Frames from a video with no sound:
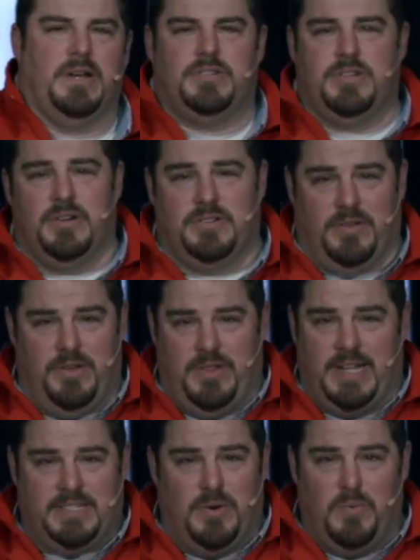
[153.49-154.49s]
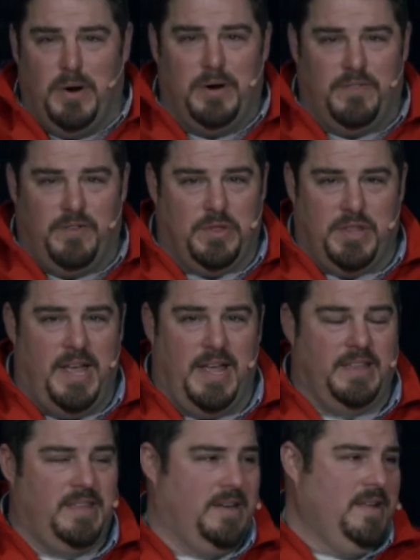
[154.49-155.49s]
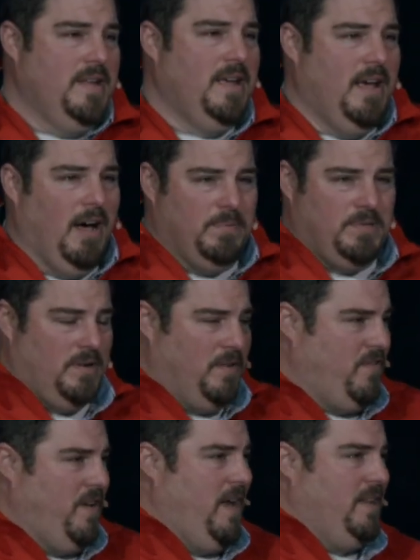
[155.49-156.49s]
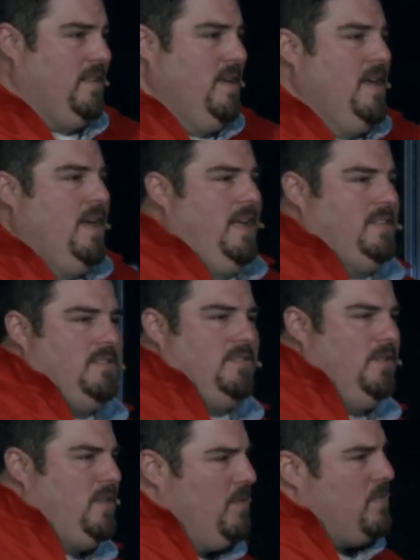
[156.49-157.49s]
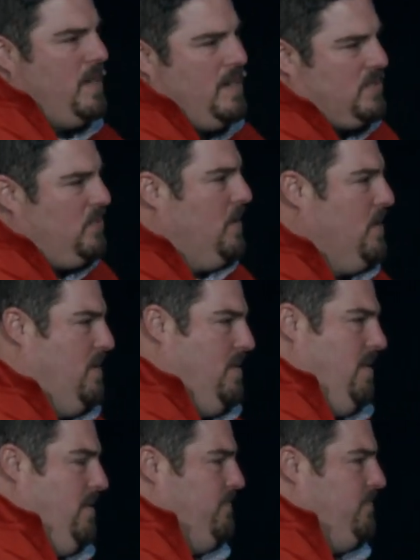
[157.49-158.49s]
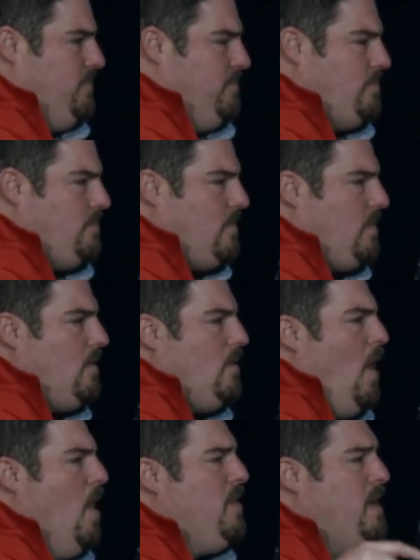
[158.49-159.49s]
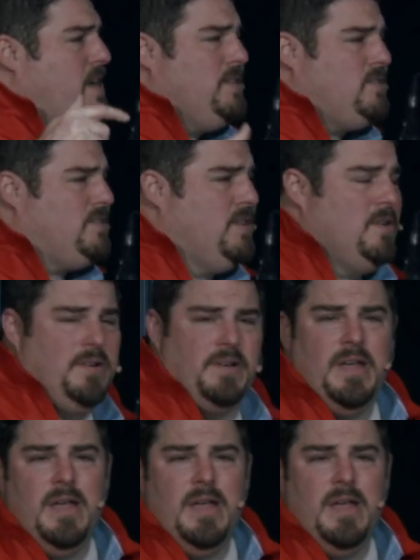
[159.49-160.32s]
at church, although that's a wonderful thing that helps our faith. It's do they read his word? Are they concerned